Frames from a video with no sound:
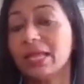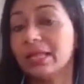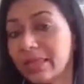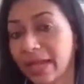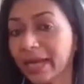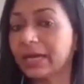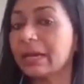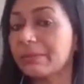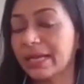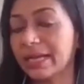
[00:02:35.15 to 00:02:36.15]
That
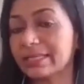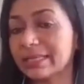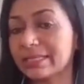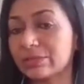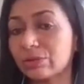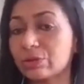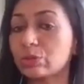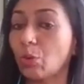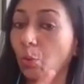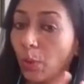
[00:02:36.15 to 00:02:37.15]
carbon dioxide is also
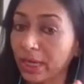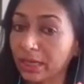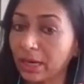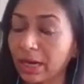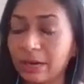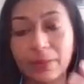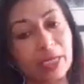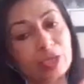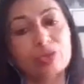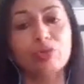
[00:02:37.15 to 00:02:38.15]
one carbon
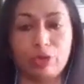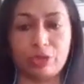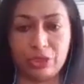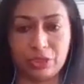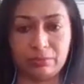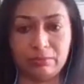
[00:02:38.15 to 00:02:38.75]
and two oxygen.